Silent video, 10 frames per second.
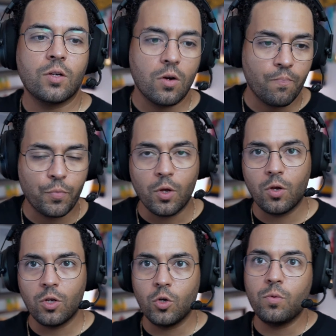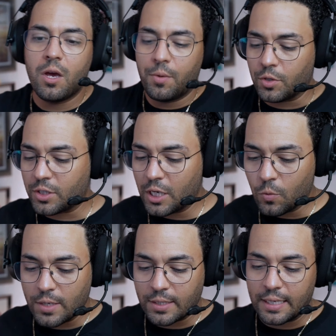So you'll be able to see
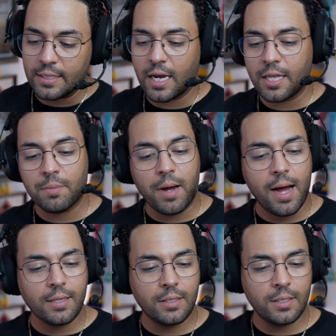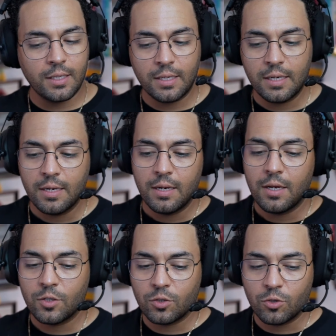what's inside the box
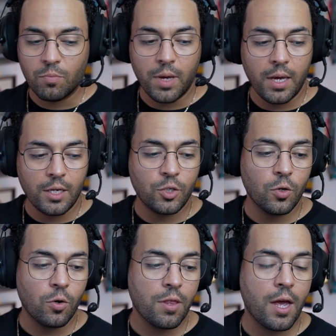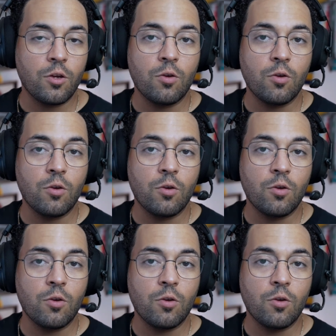to make sure that